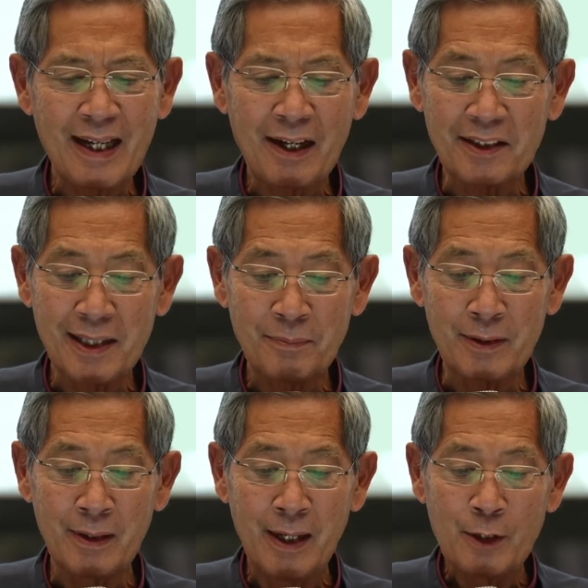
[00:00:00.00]
of a mere
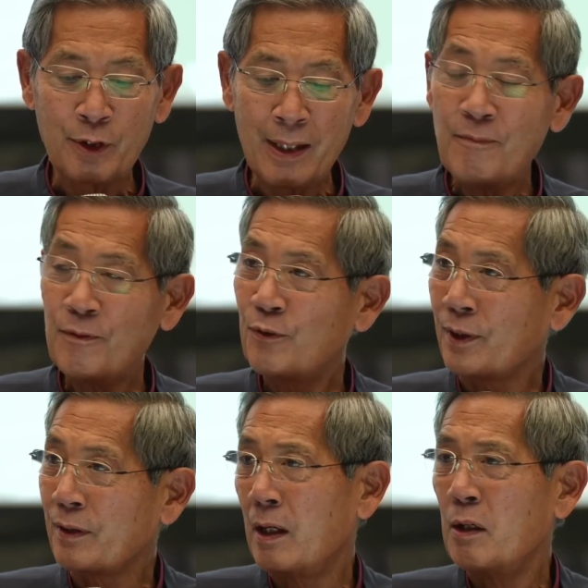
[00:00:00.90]
20,000
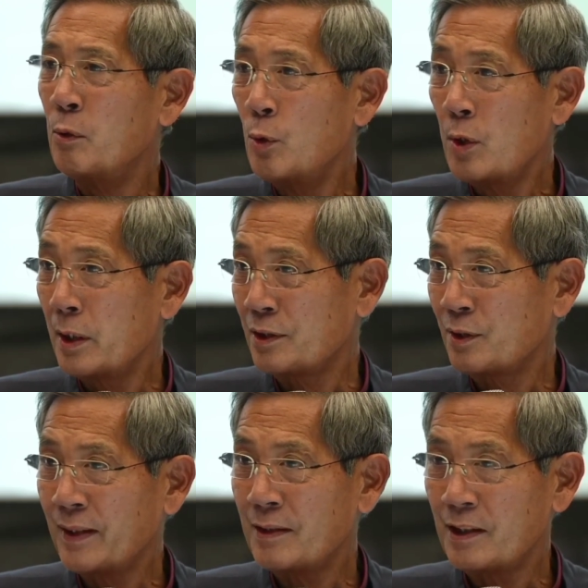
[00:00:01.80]
people were
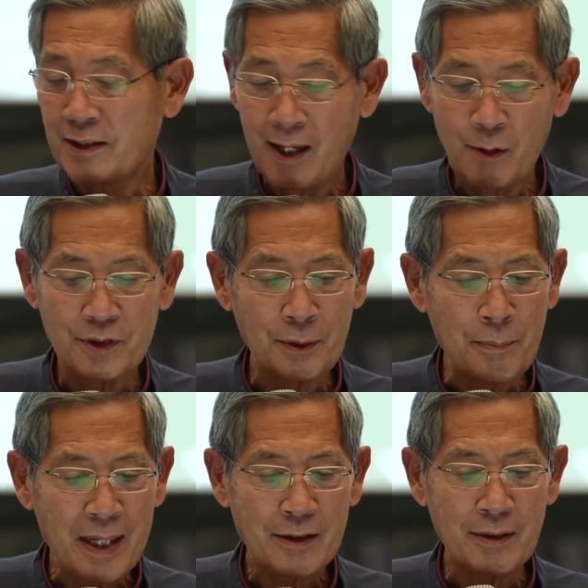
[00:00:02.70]
feasible
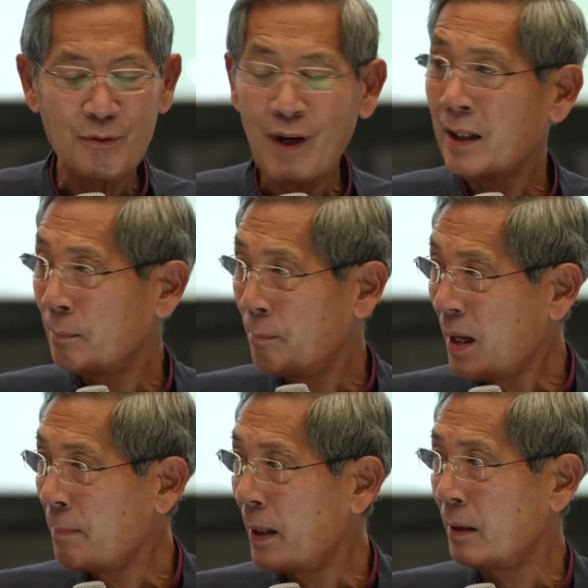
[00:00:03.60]
for a gene
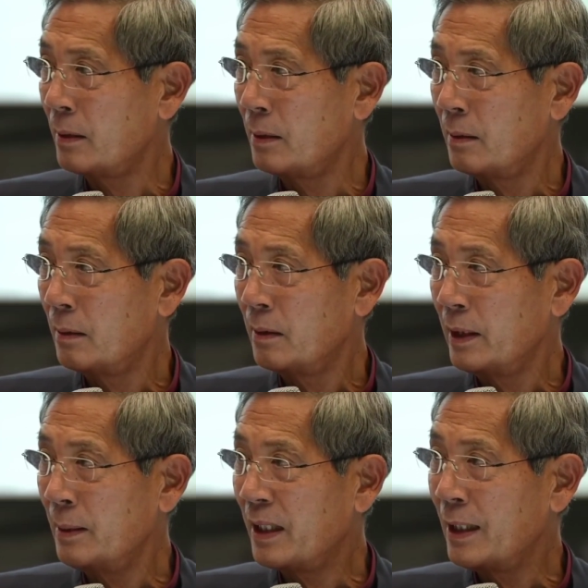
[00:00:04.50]
laboratory setting.
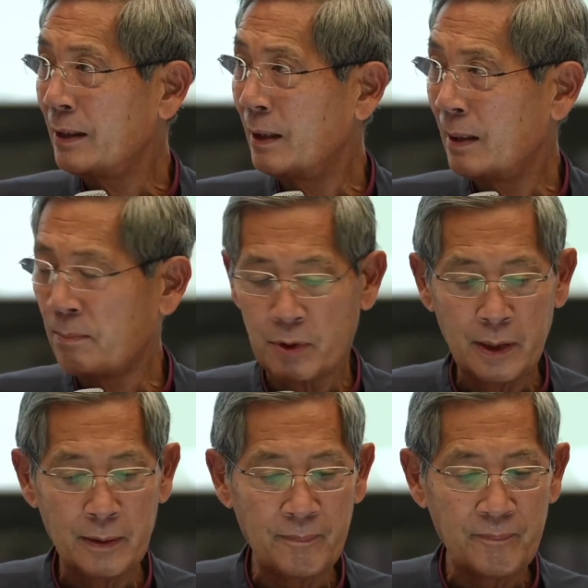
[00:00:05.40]
But
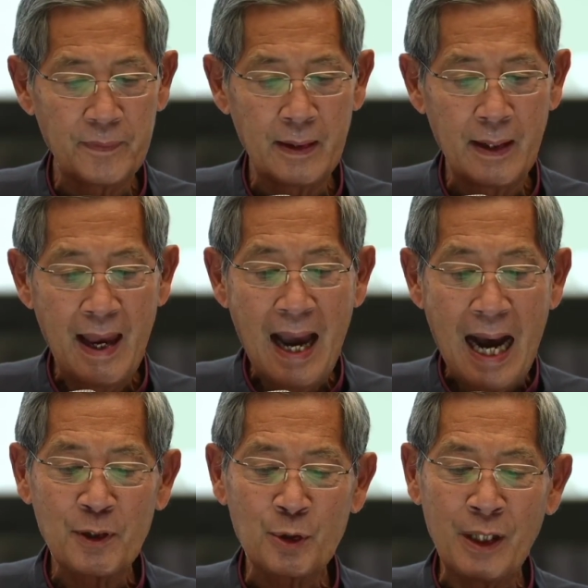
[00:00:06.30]
to
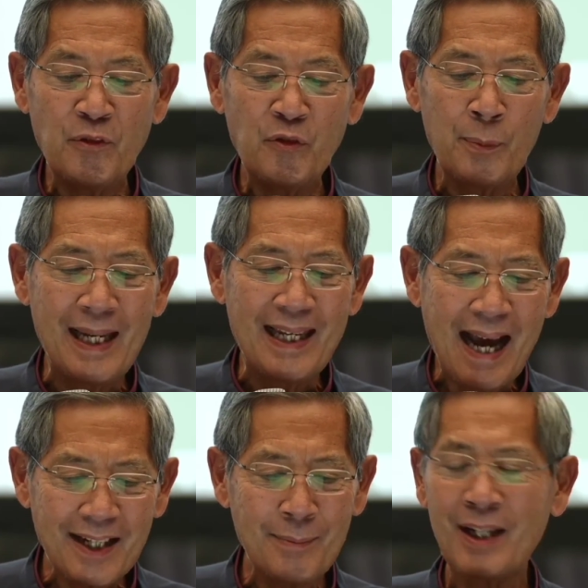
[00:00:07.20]
vaccinate billions of
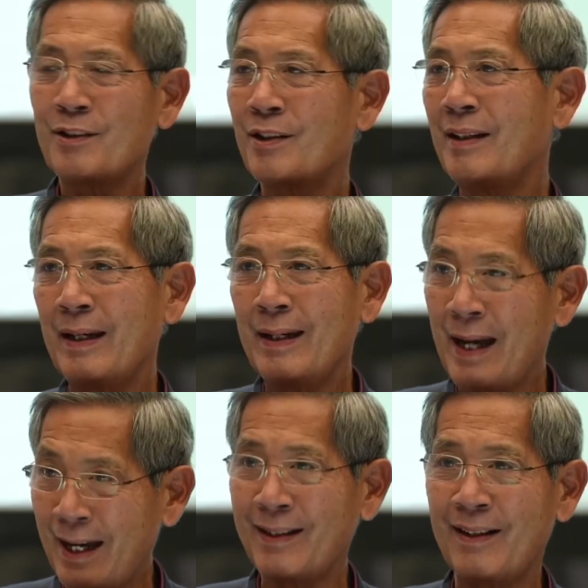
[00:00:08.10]
people,
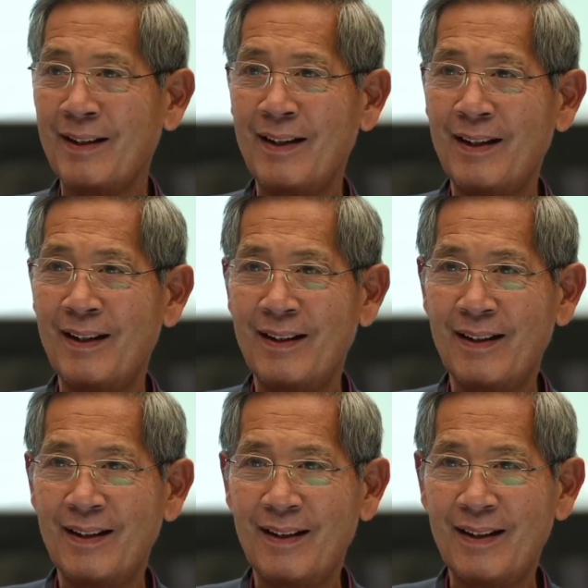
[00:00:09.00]
this was
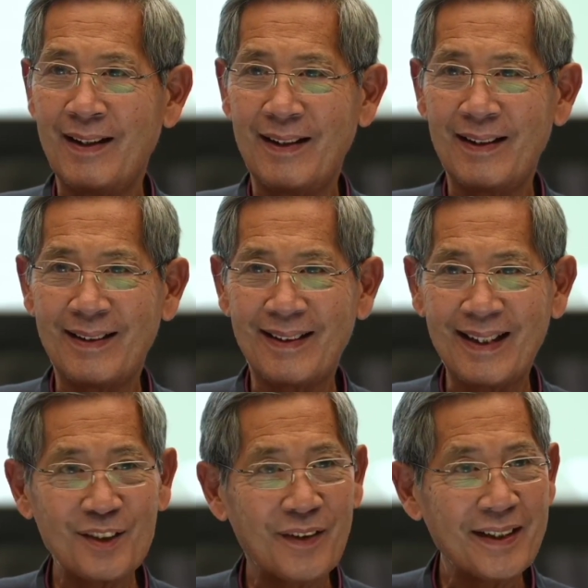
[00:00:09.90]
unfeasible and
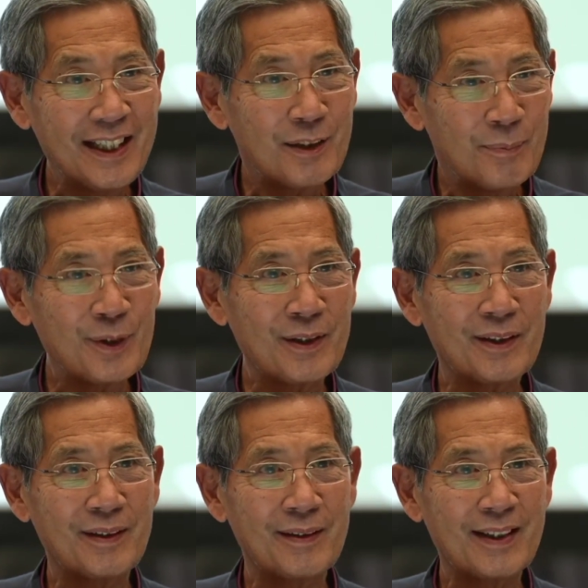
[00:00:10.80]
much too
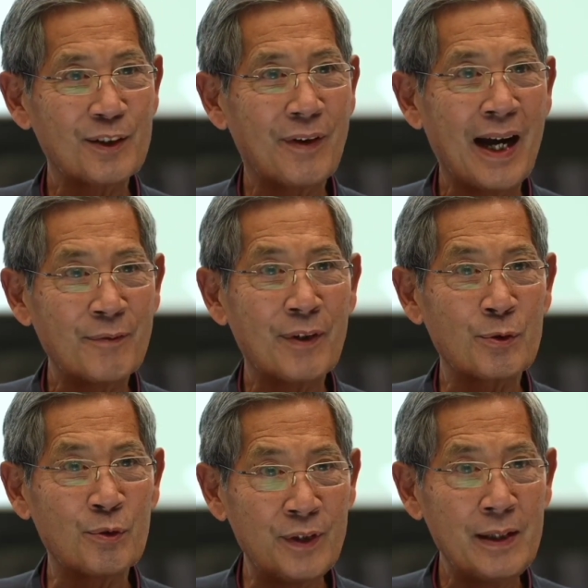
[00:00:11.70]
expensive.
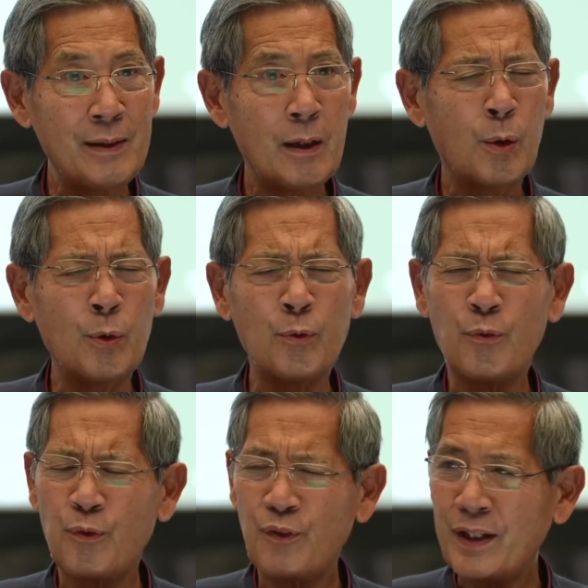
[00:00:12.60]
So, the
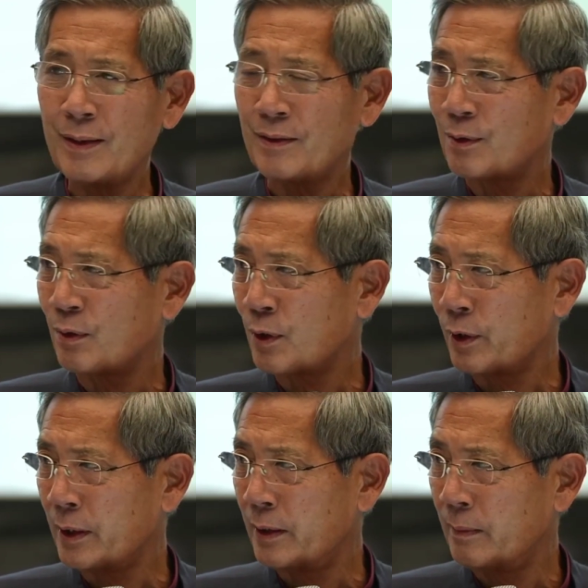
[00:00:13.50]
manufacturers
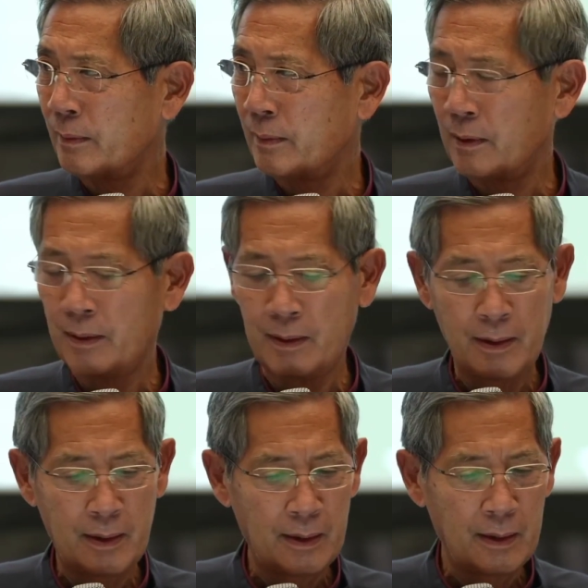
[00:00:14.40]
had to go back
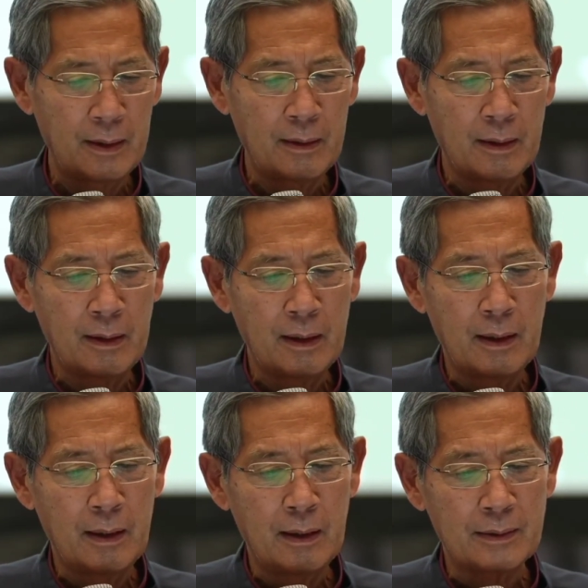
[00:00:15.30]
to nature.
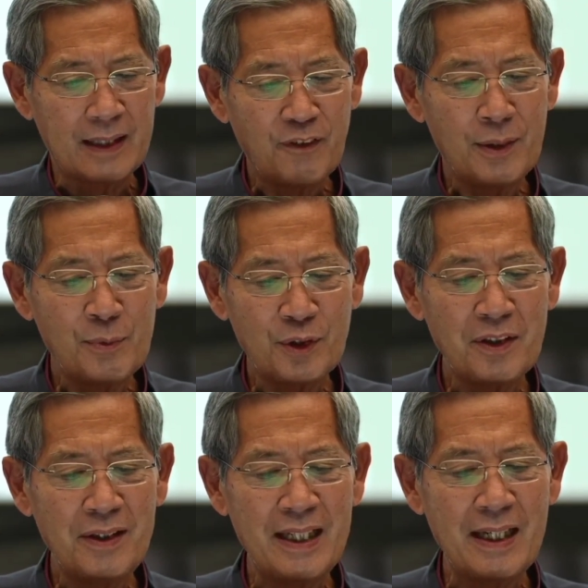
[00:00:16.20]

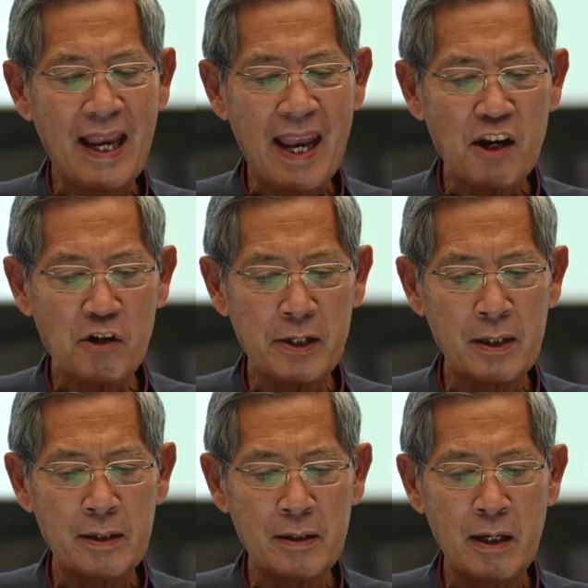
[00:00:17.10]
How
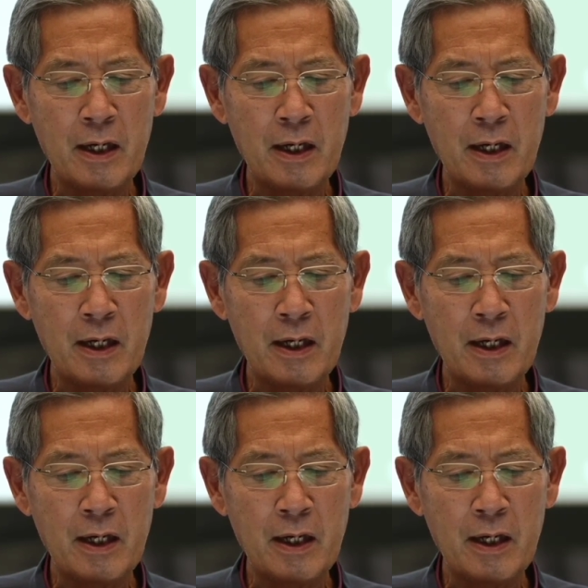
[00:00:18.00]
so?